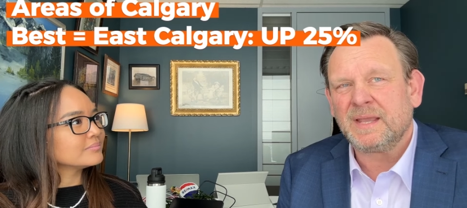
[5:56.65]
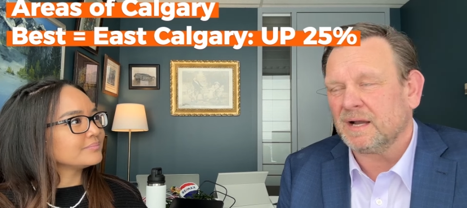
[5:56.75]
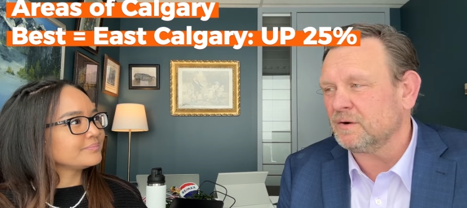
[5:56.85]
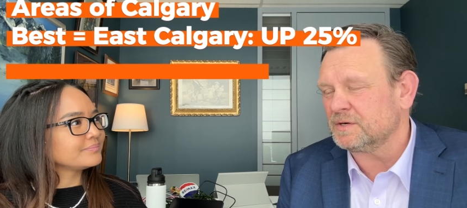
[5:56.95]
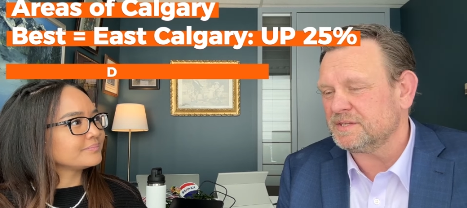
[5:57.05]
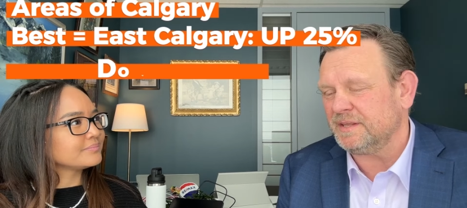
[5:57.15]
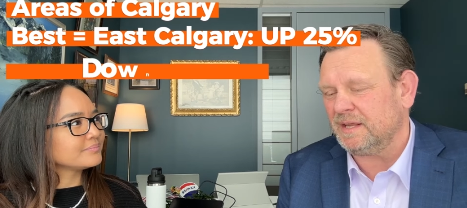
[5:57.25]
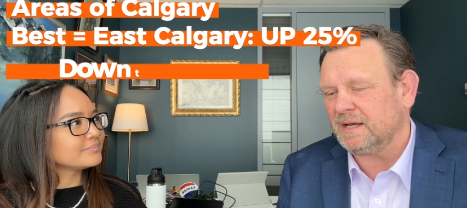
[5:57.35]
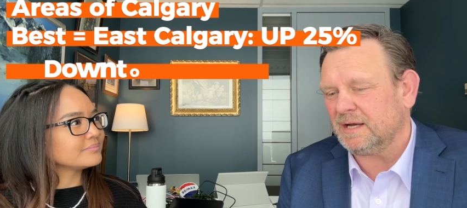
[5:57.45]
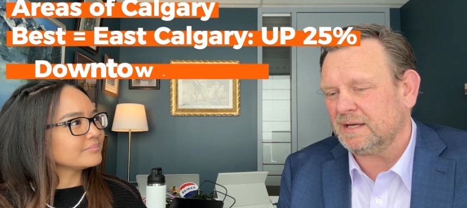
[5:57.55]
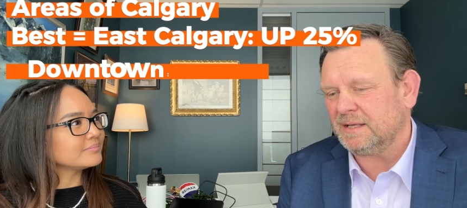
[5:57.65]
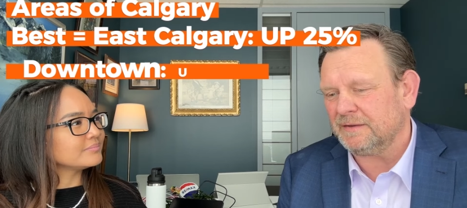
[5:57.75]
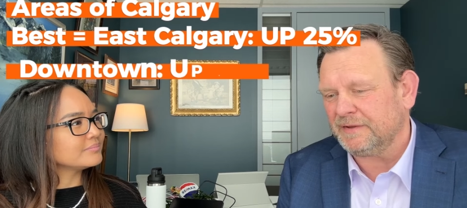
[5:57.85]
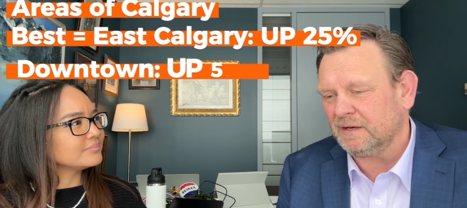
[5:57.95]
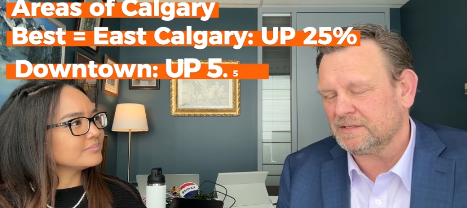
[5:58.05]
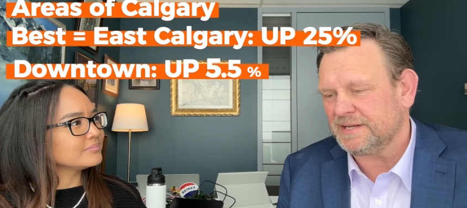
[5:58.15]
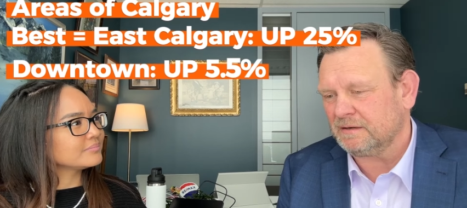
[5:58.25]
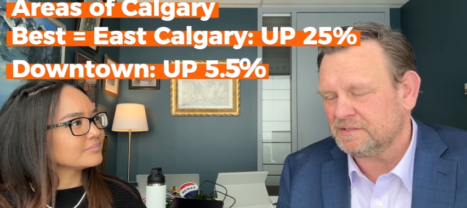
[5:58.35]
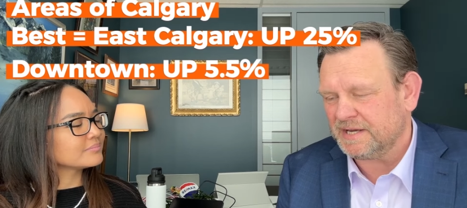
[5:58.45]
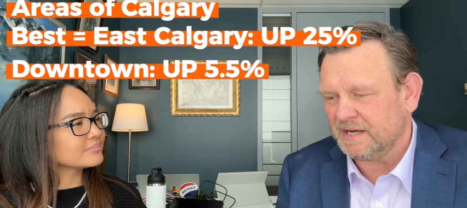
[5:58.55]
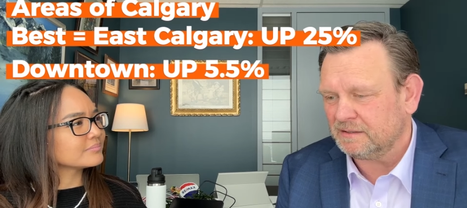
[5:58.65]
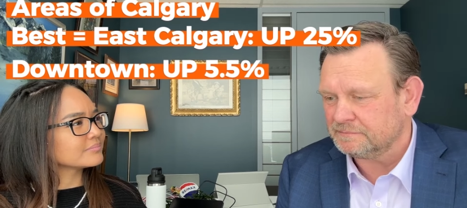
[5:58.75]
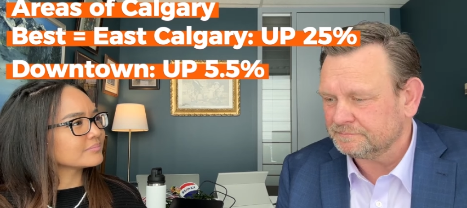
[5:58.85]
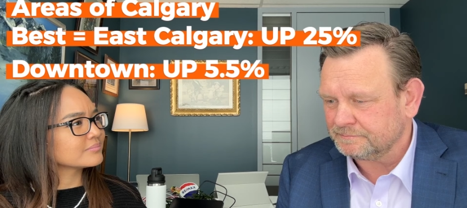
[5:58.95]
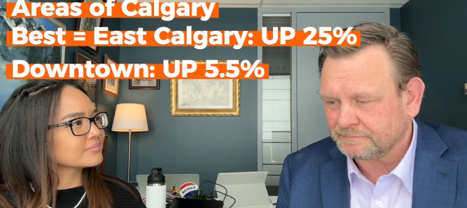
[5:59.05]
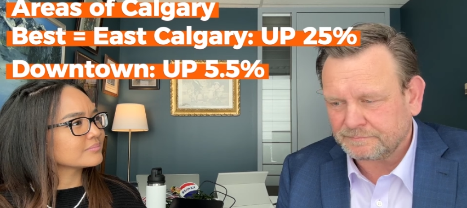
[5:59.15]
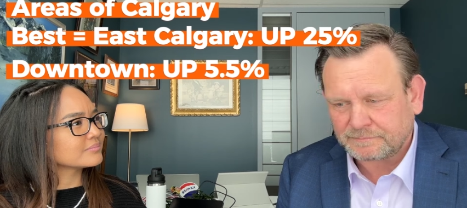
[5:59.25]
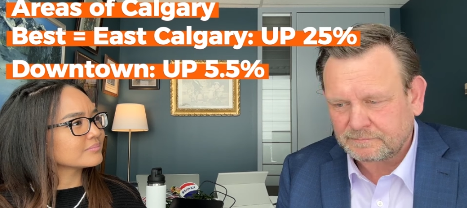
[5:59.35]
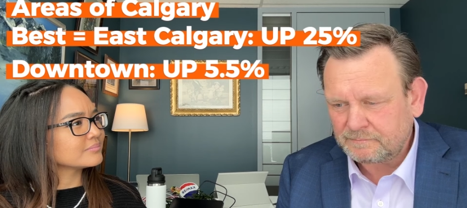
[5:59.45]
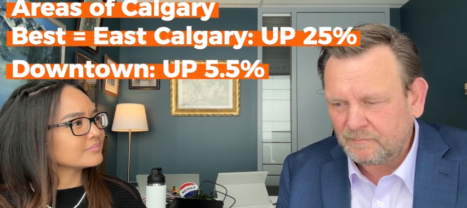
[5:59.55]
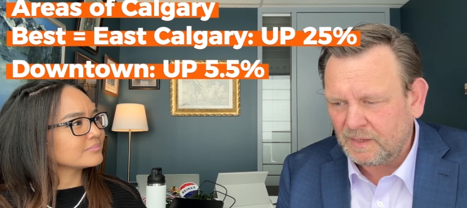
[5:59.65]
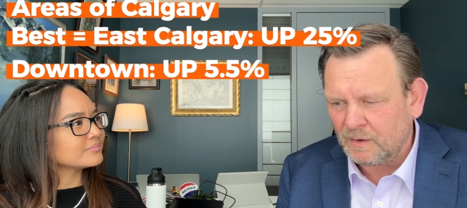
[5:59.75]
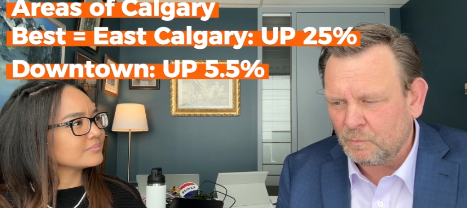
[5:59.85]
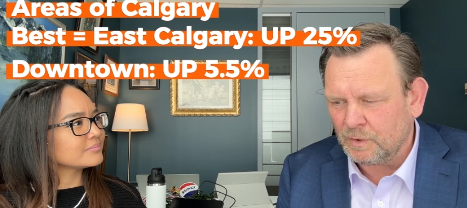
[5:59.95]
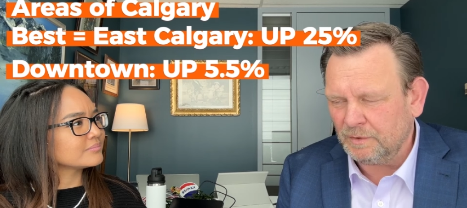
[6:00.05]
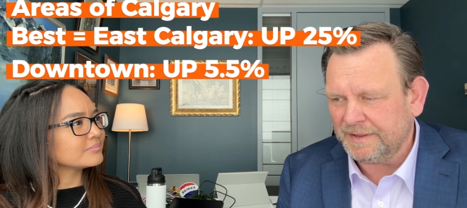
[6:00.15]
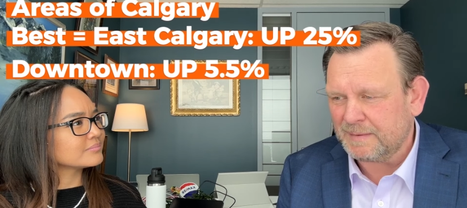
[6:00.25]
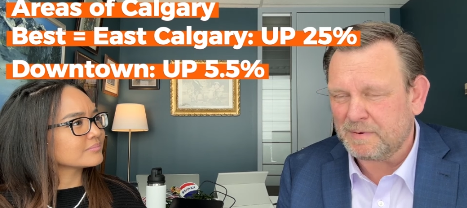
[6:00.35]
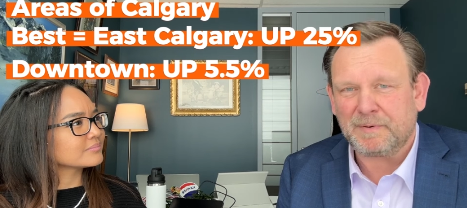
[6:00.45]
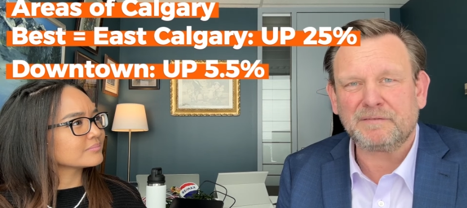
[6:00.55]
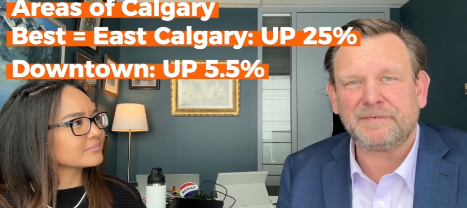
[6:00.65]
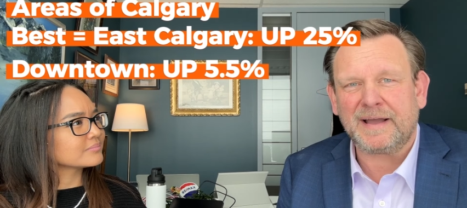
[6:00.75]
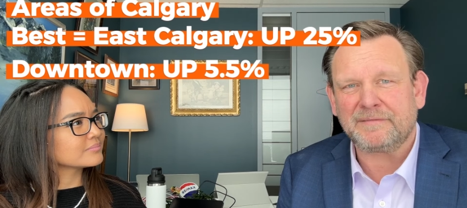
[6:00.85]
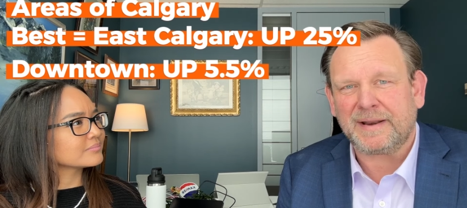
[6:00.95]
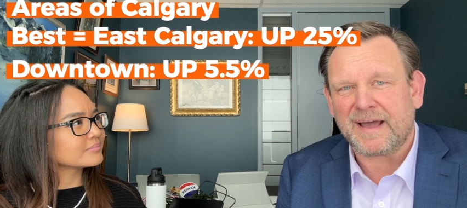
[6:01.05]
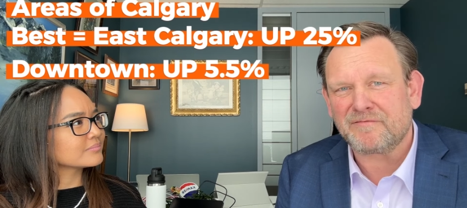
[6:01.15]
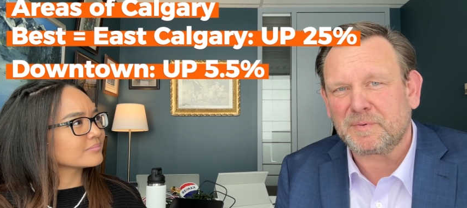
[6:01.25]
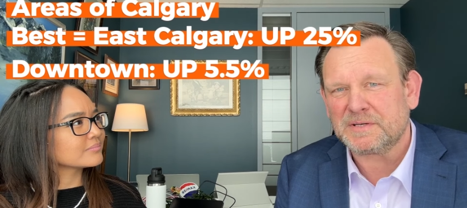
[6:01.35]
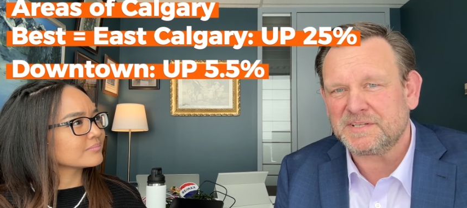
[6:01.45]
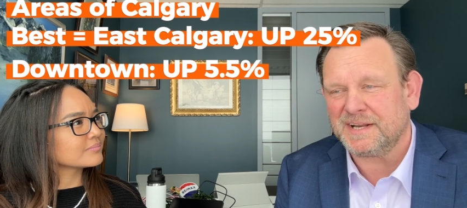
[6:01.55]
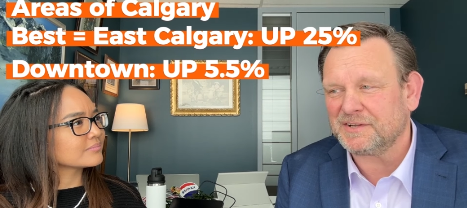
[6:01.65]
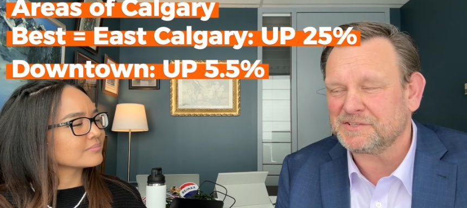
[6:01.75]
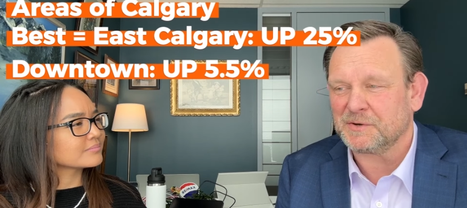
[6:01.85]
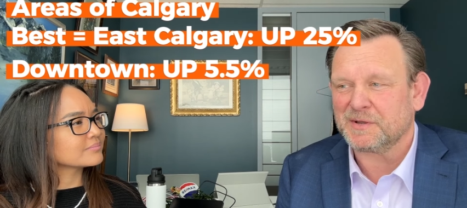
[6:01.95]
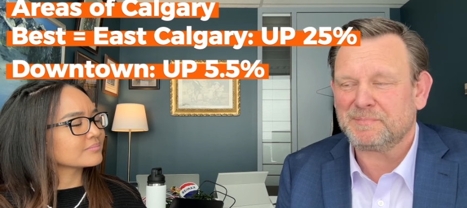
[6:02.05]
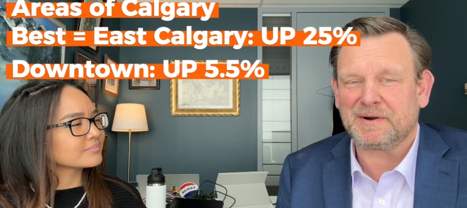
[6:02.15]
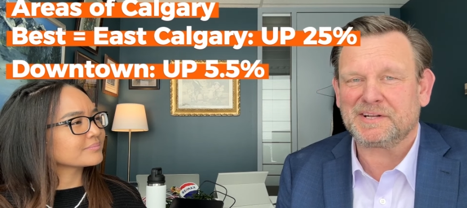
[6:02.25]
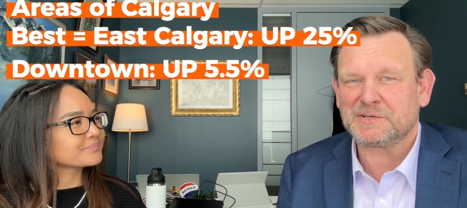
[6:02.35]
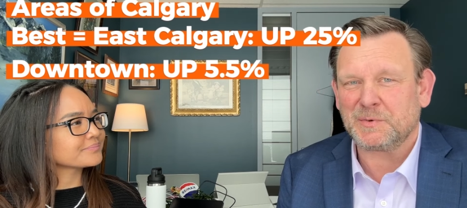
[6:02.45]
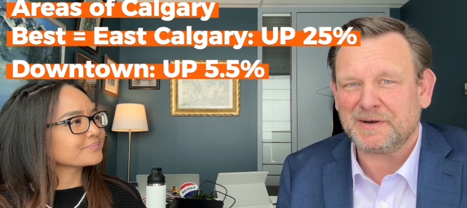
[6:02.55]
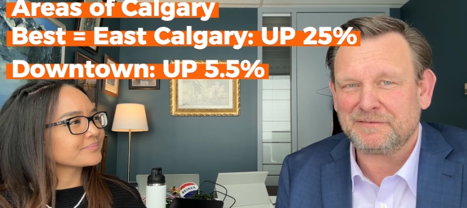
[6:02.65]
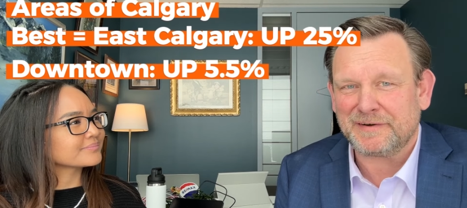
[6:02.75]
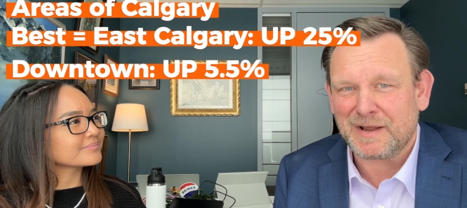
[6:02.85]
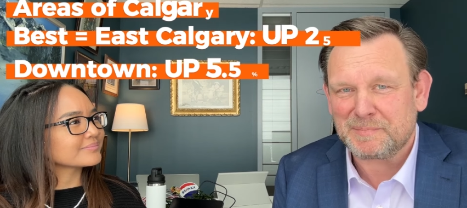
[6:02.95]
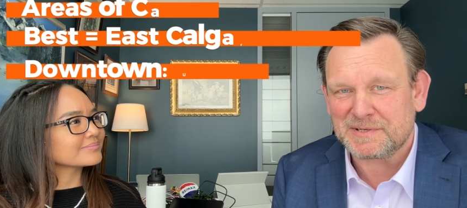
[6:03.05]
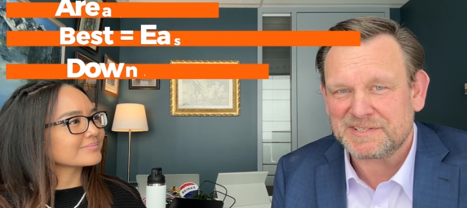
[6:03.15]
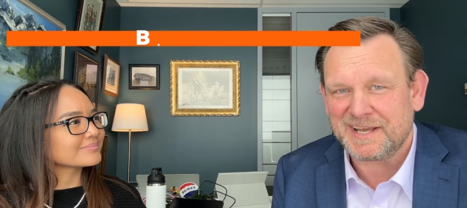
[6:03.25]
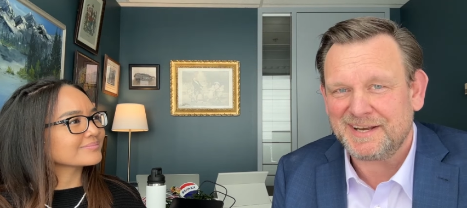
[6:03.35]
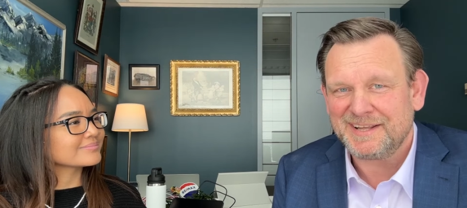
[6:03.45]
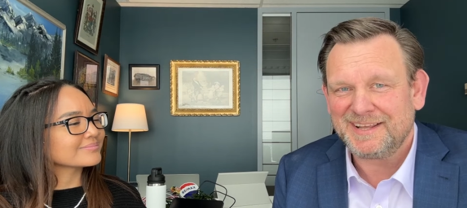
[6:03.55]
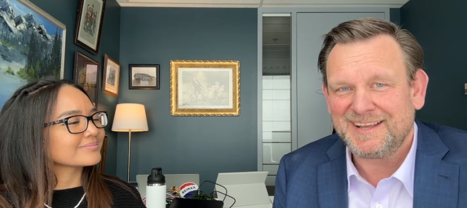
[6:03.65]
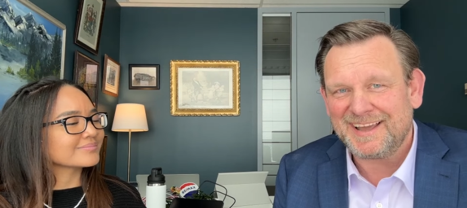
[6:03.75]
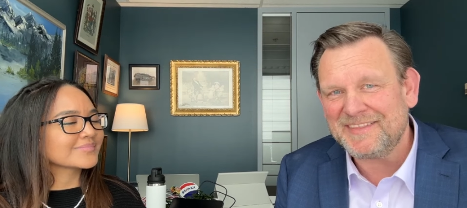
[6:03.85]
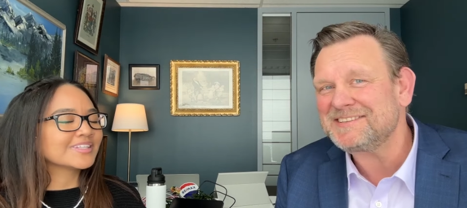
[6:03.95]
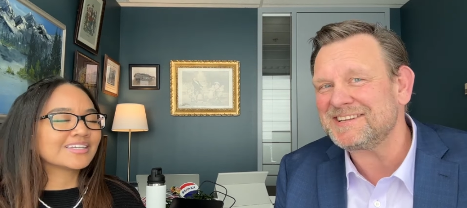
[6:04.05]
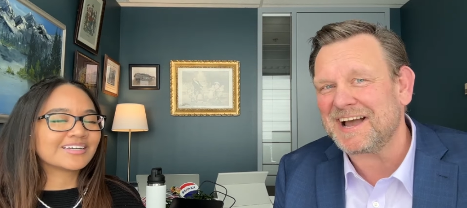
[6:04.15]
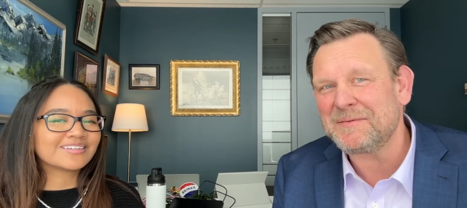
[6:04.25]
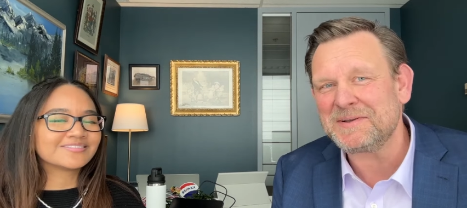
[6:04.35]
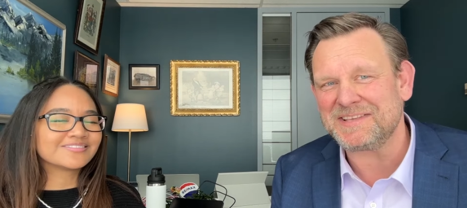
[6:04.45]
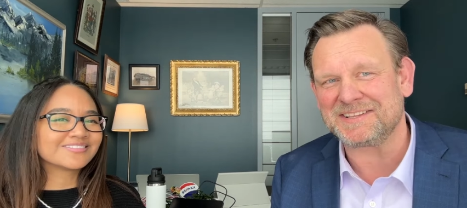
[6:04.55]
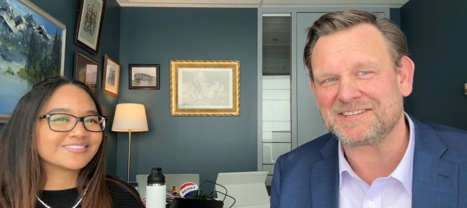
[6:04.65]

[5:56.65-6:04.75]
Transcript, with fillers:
Speaker 1: Of course, the if you look downtown, we're only up about 5.5%. So compared to 25%, and this I always think